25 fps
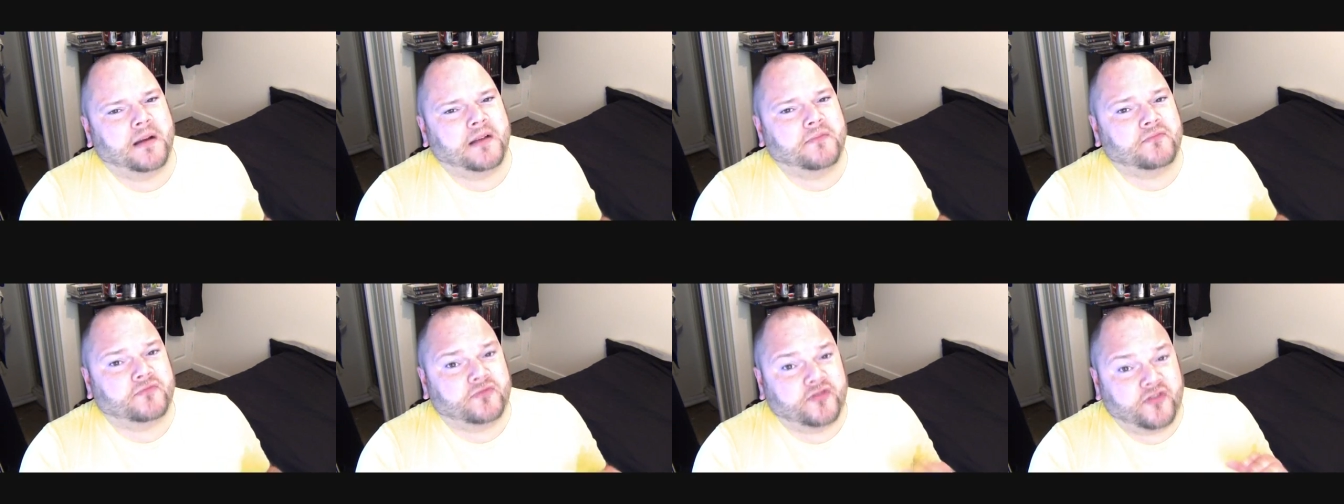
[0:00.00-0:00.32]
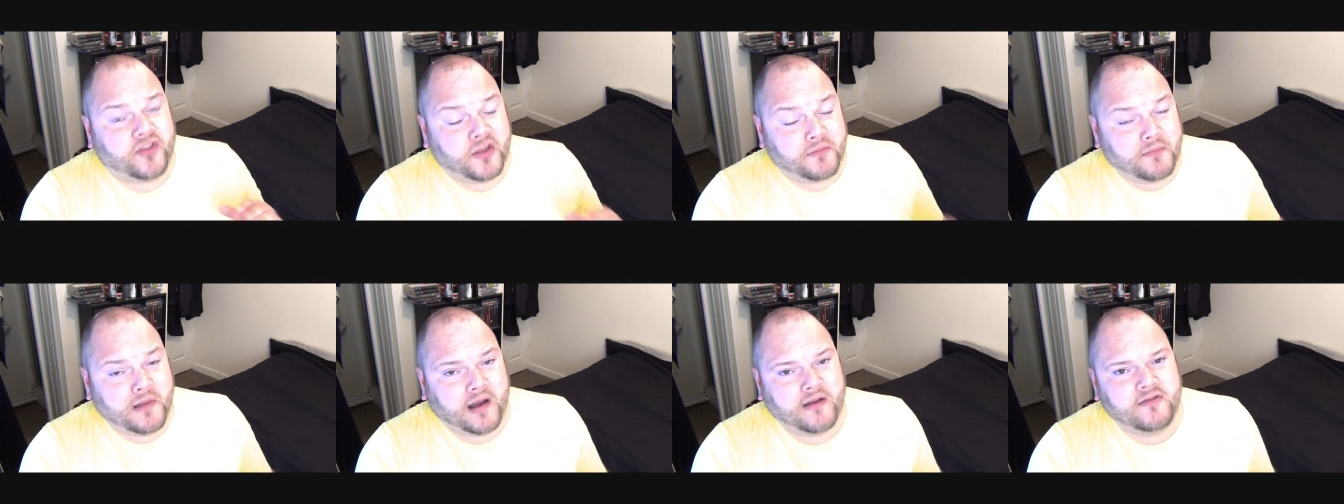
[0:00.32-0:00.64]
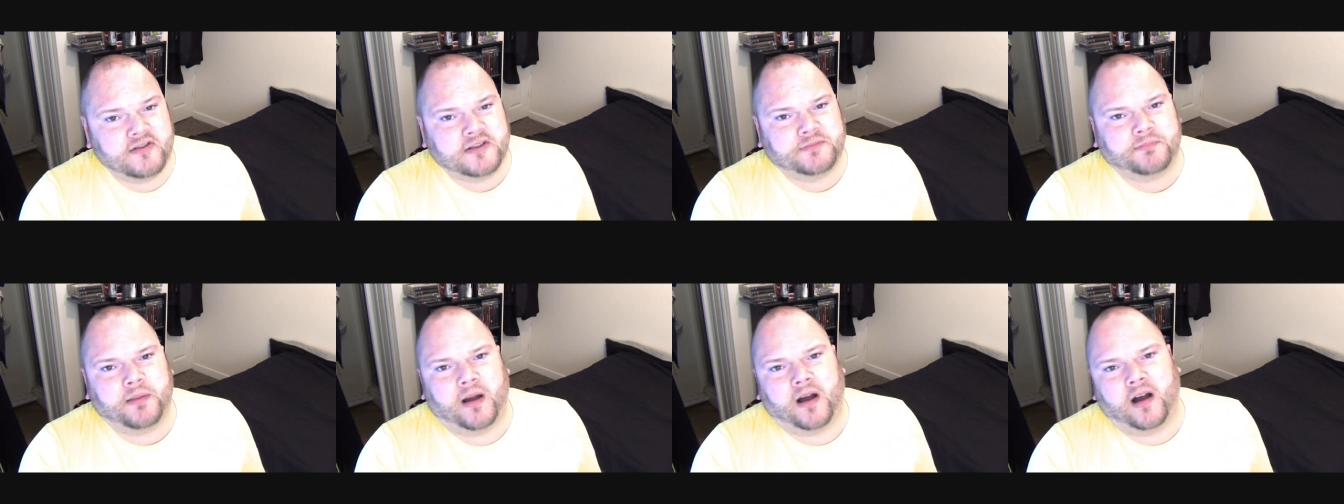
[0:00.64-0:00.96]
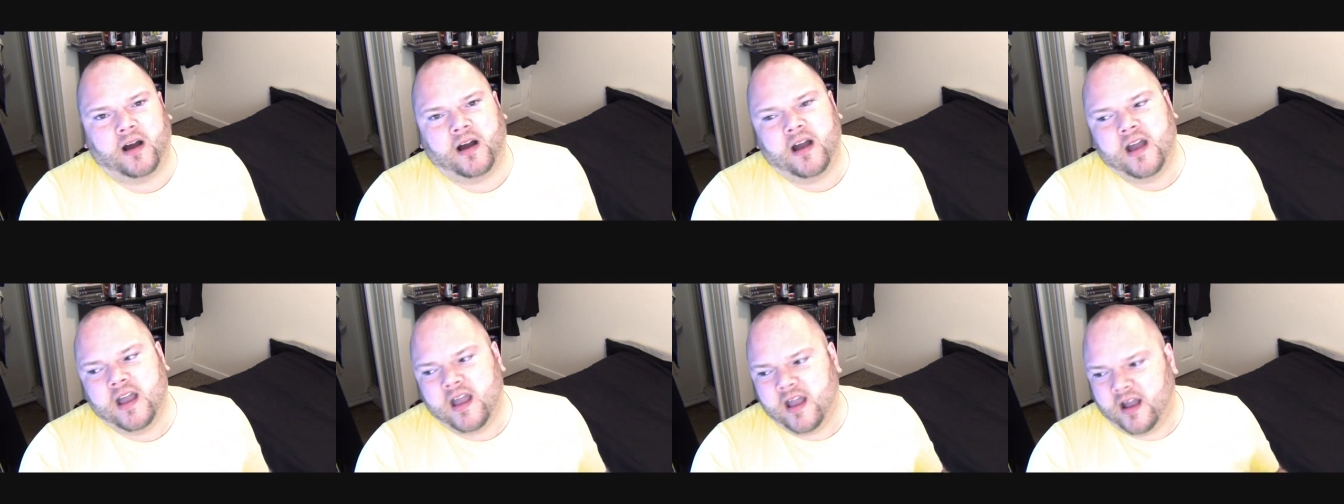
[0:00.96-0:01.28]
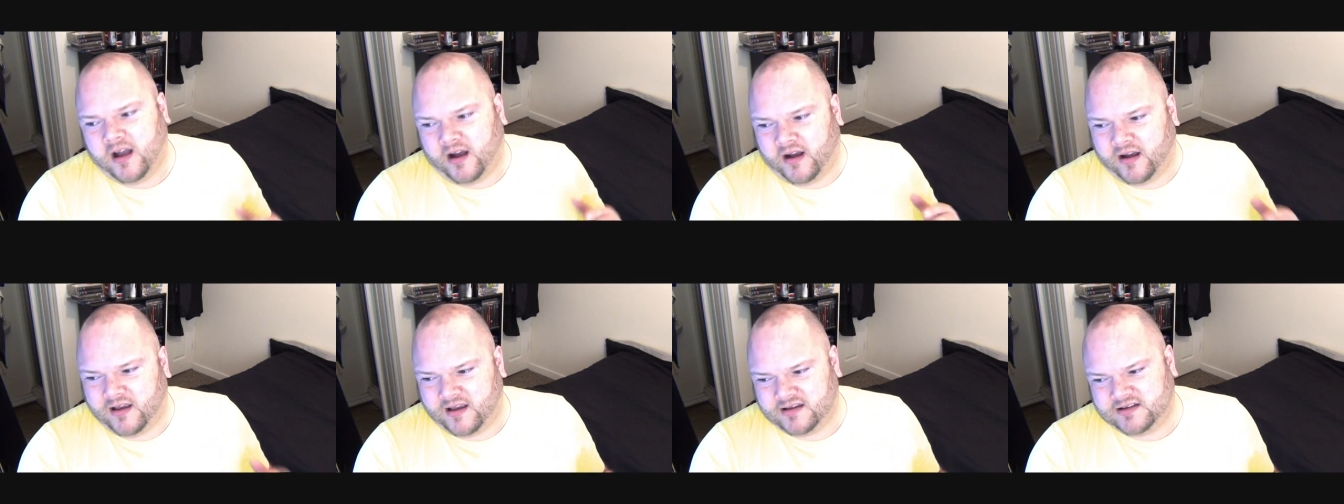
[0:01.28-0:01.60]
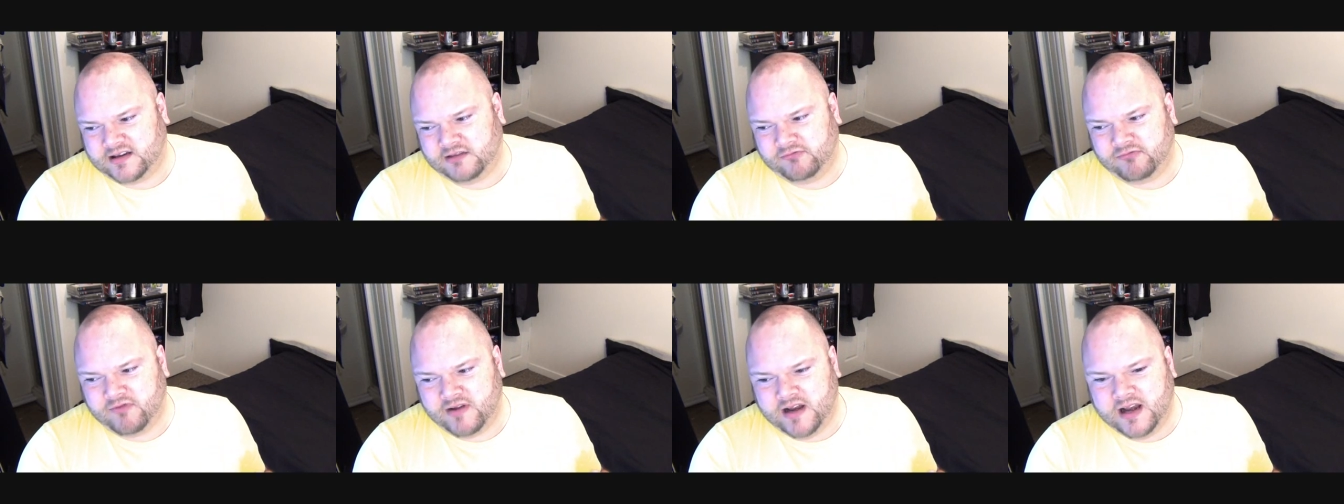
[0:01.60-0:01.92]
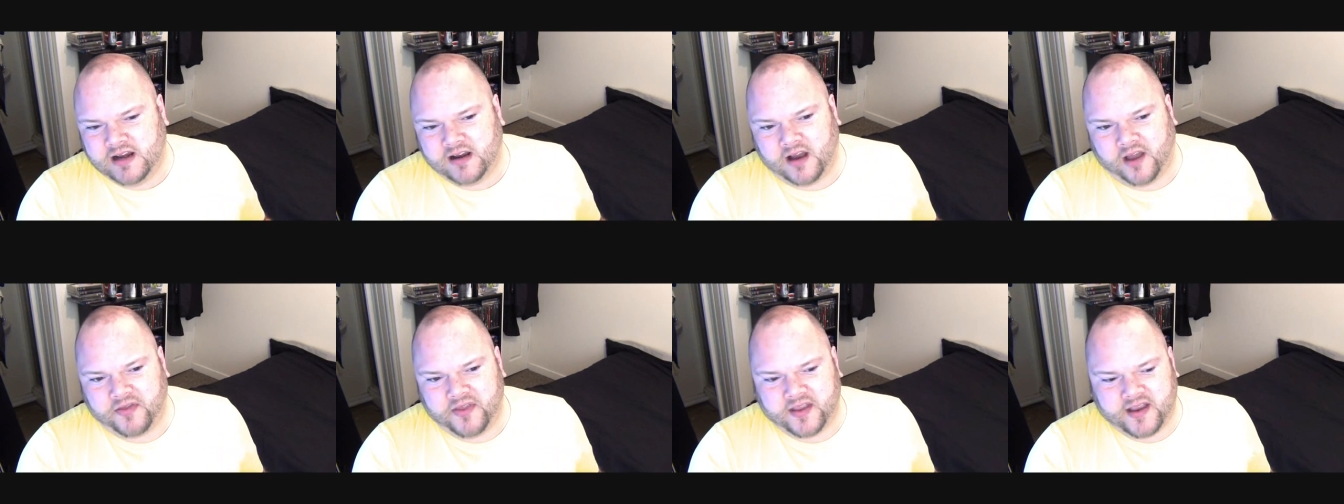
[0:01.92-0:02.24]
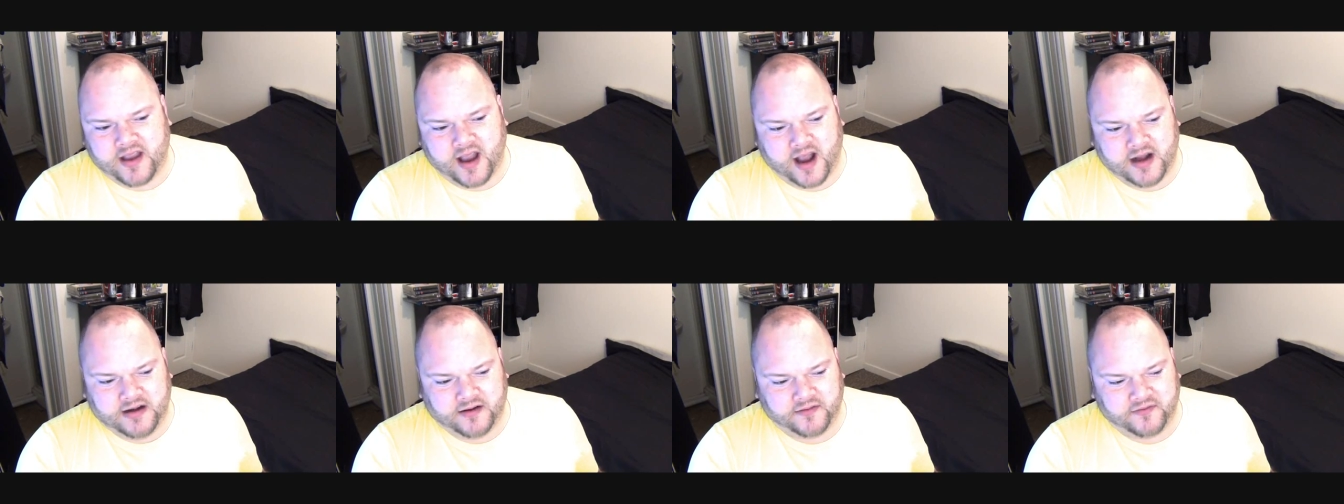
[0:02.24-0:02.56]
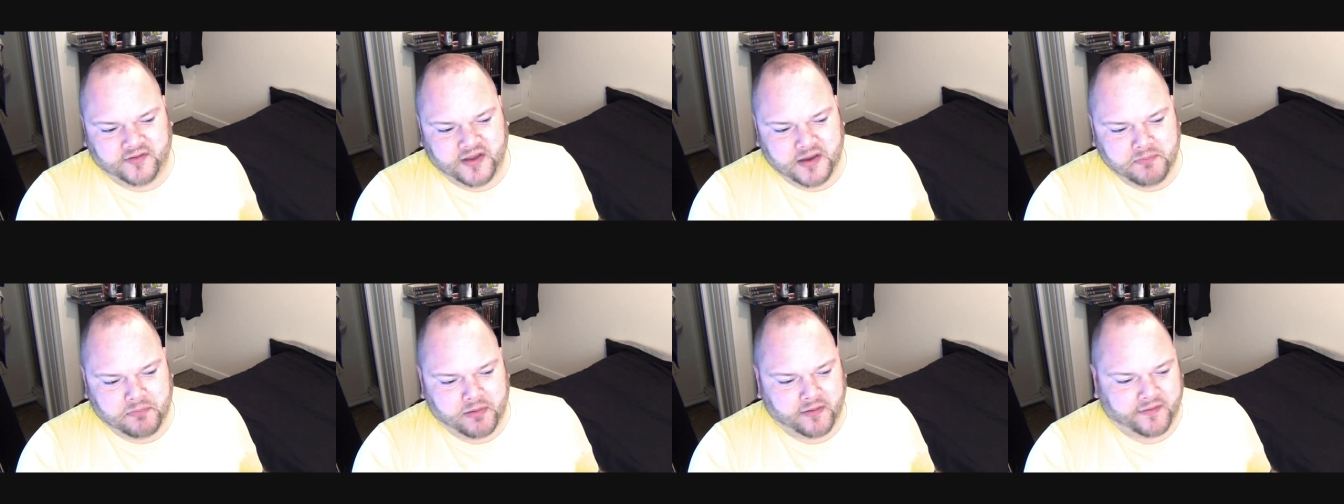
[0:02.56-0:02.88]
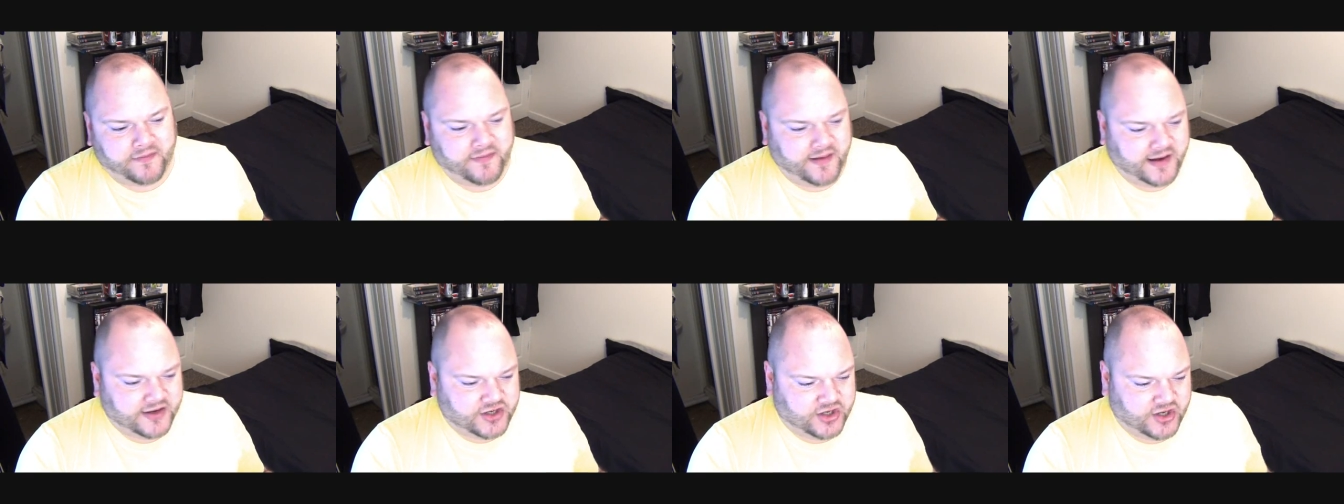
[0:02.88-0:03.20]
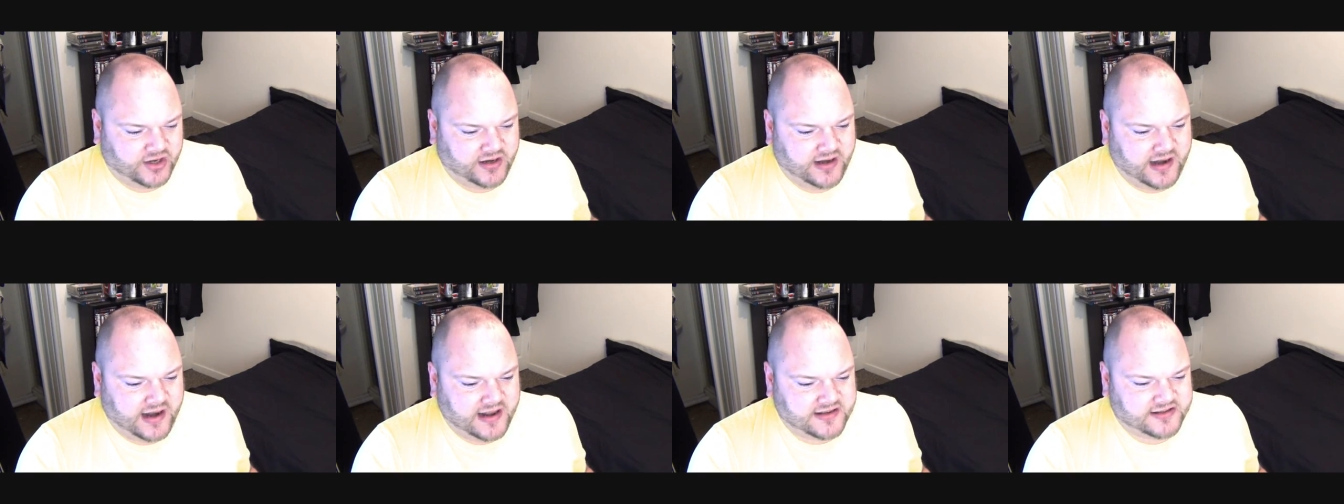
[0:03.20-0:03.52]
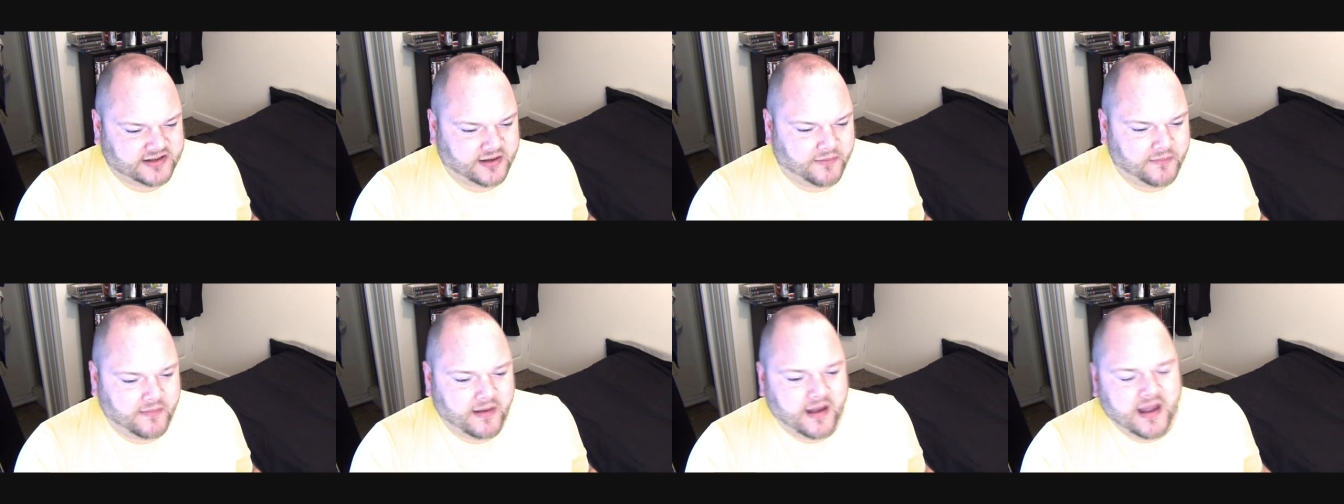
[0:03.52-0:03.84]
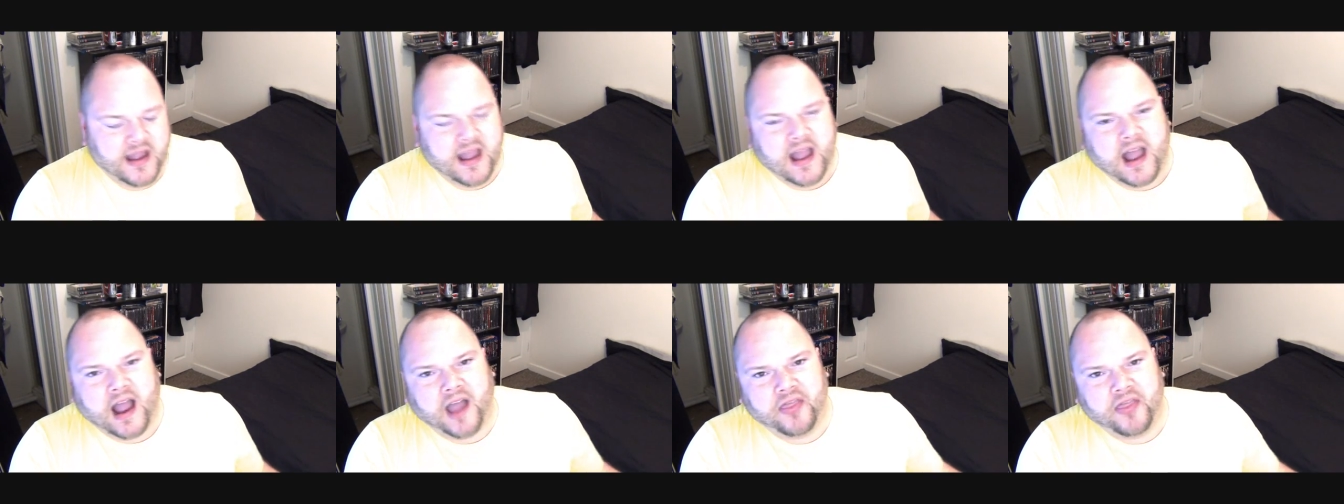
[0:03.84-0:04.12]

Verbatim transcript: But for the most part, I actually really like the kind of the professionalism